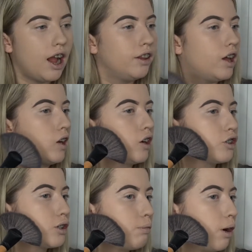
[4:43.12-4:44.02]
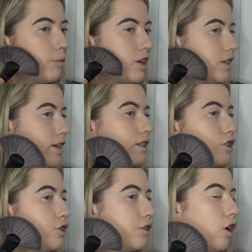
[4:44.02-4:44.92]
and then I'll just pop this
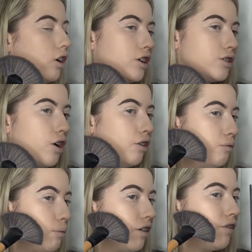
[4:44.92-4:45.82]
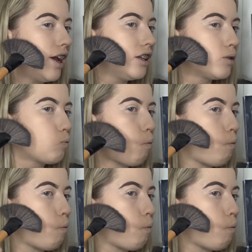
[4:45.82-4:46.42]
into the hollows of my face.